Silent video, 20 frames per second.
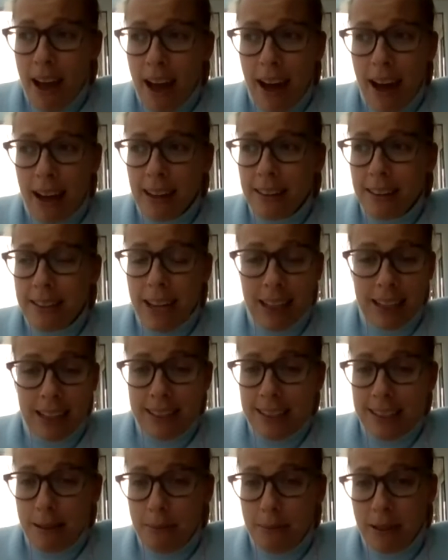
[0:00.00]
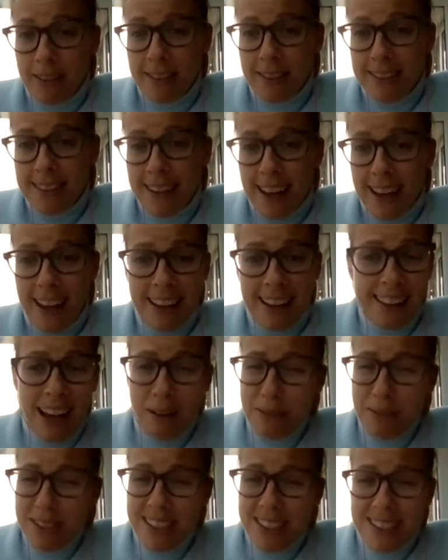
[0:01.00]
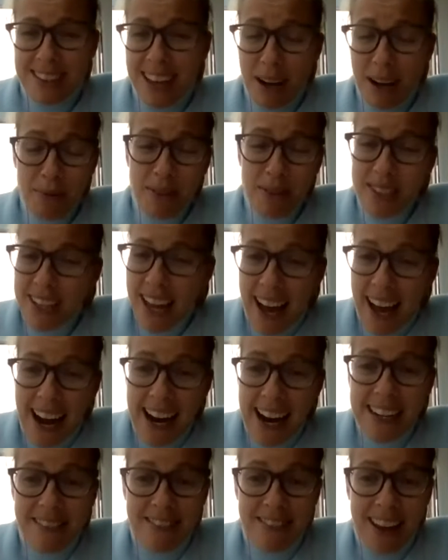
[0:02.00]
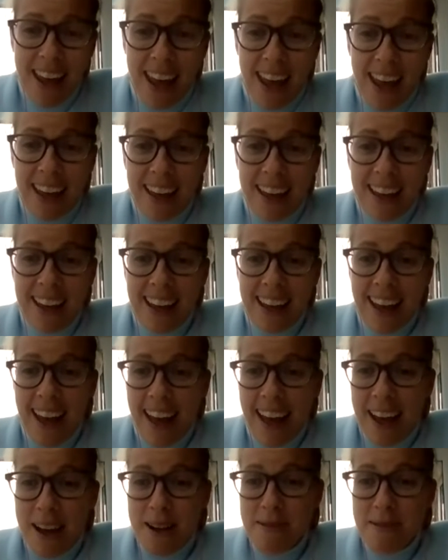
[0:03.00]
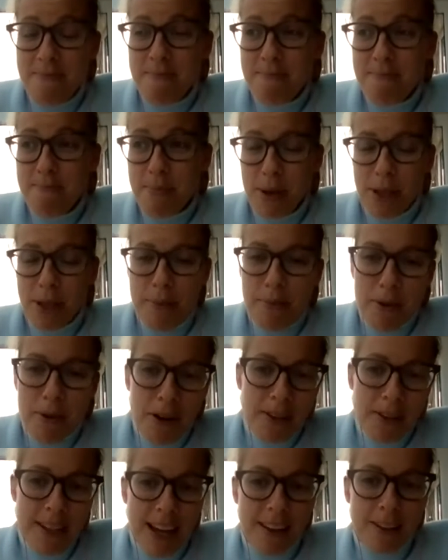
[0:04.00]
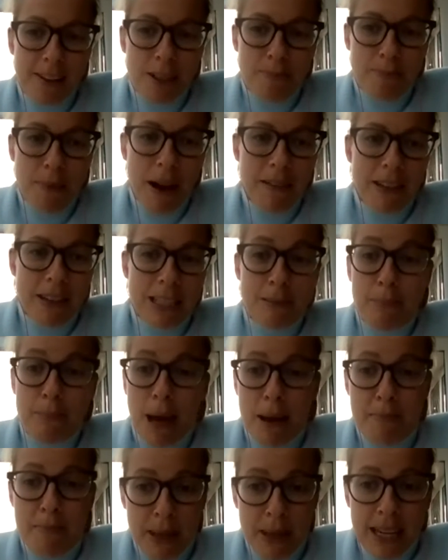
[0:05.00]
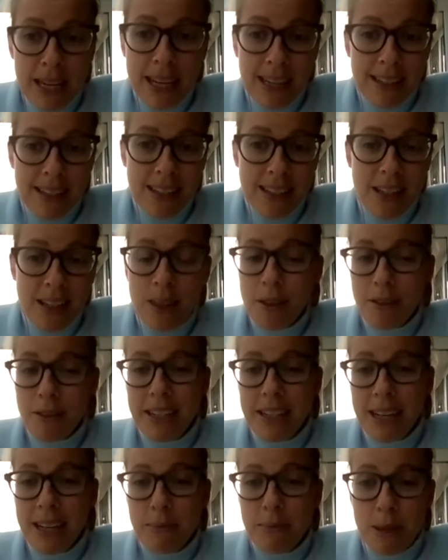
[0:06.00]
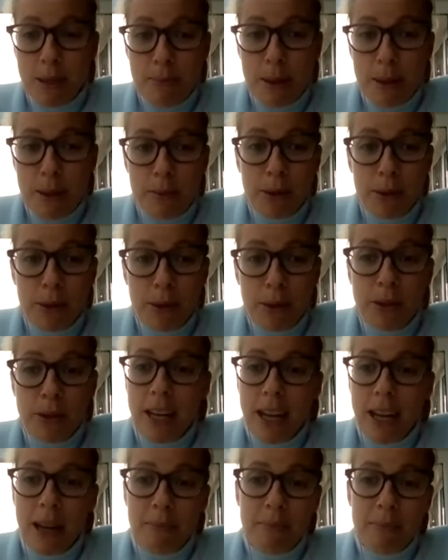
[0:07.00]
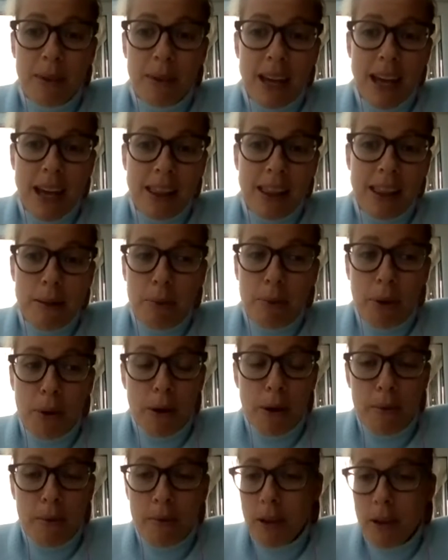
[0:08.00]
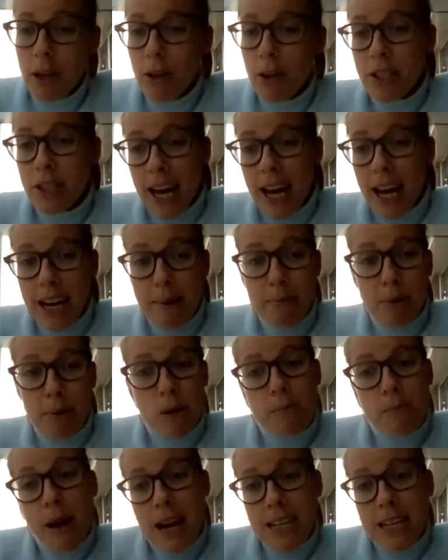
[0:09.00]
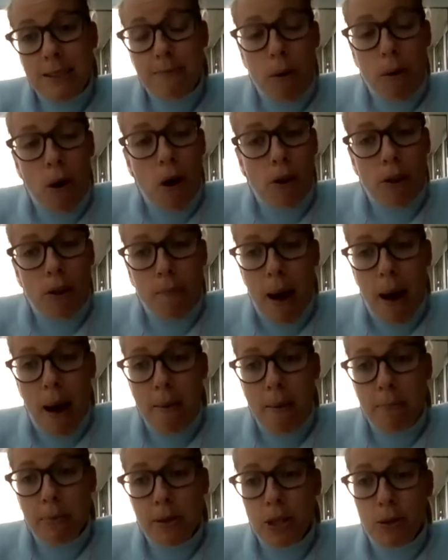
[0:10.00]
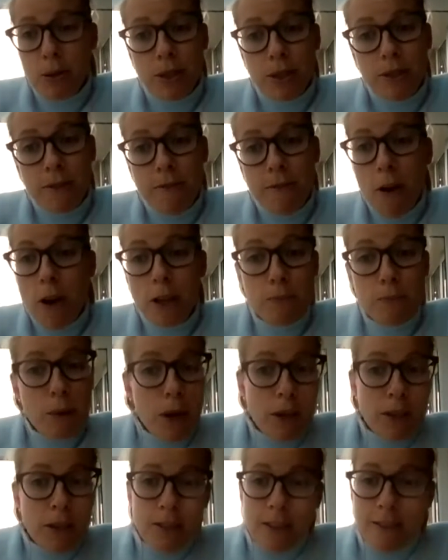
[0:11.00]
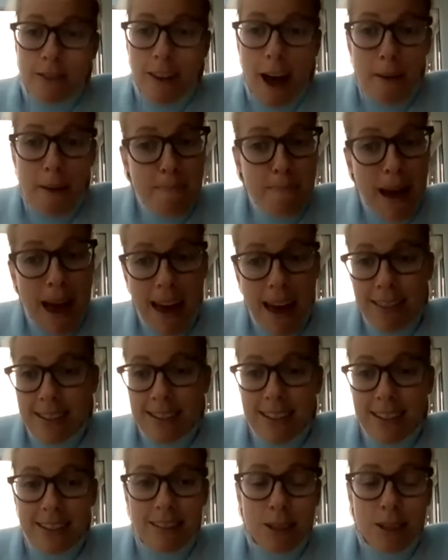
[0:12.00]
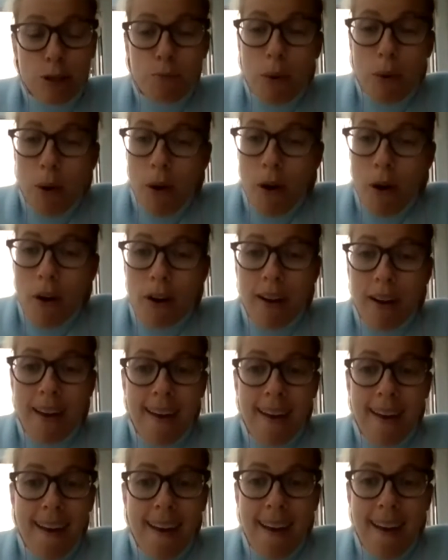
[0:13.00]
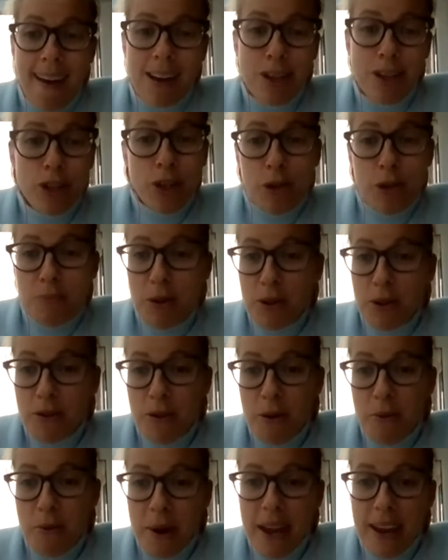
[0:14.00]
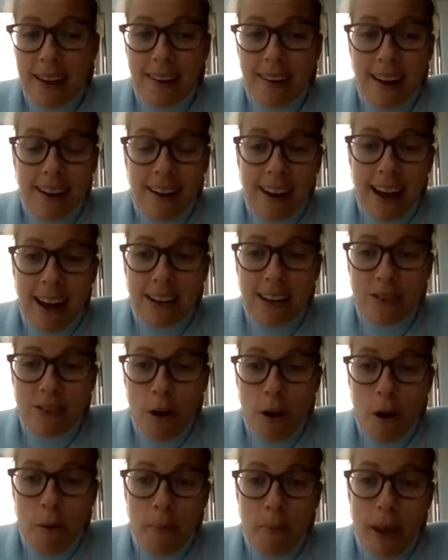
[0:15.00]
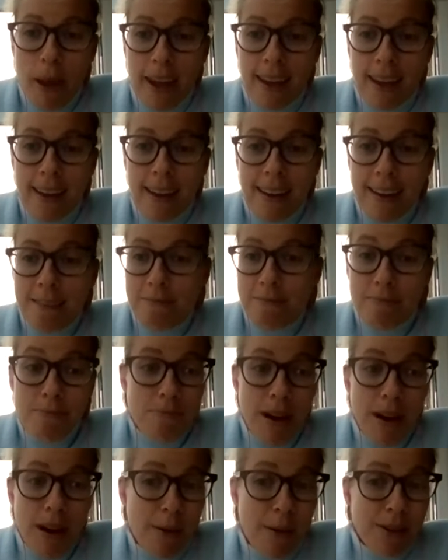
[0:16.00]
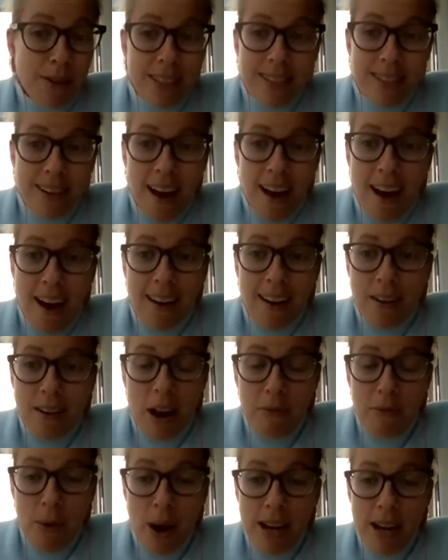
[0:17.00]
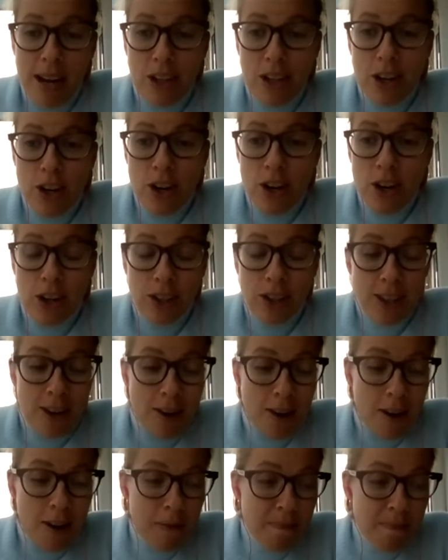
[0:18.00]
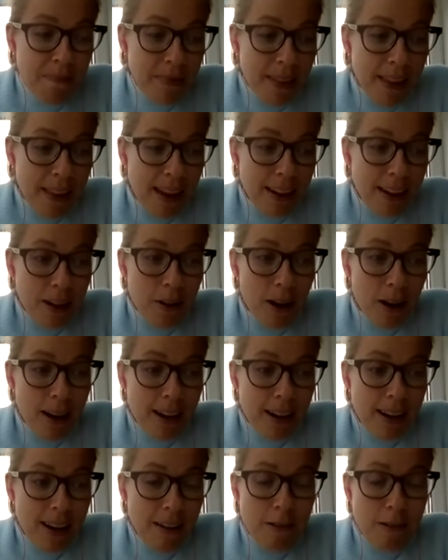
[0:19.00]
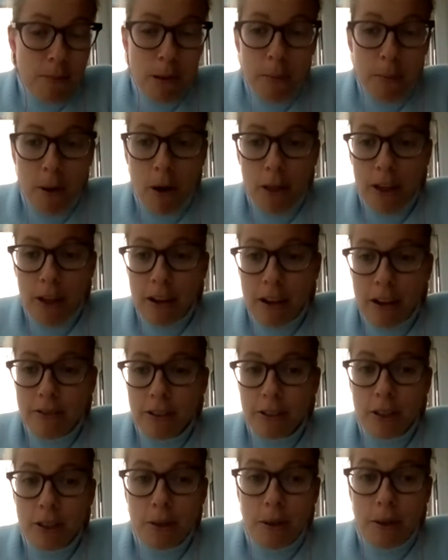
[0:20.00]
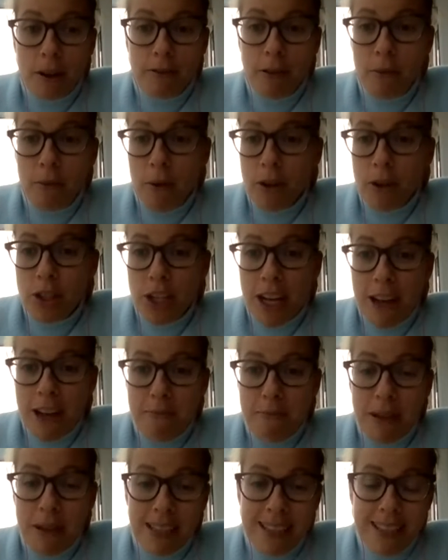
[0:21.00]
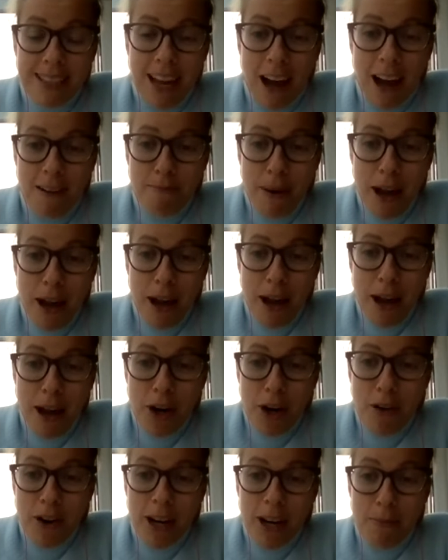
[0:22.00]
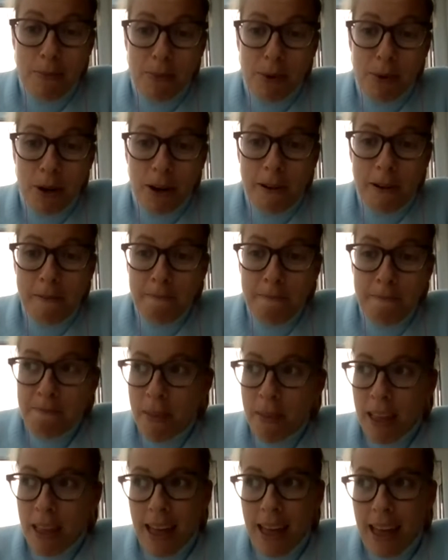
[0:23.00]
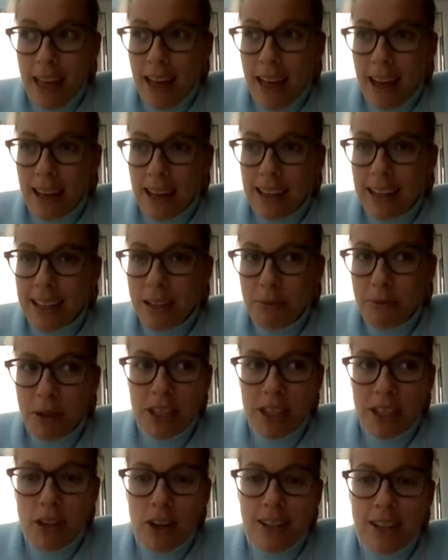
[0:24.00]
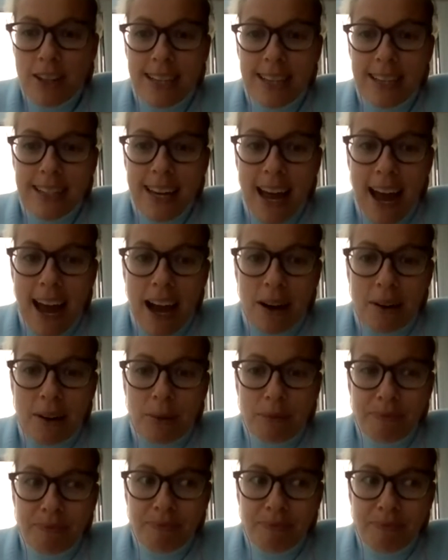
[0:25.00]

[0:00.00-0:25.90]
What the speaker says: and Ellie Simmons. That was kind of it. But they broke down those barriers by being the 3 names that people could name. They put, you know, Tanni put my sport on the map. She was the first person that I met that did sport. She took me under her wing and kind of taught me how to start and where to go. So, you know, I can never be more thankful to her for what she gave me at the start of my career. But you only notice it now.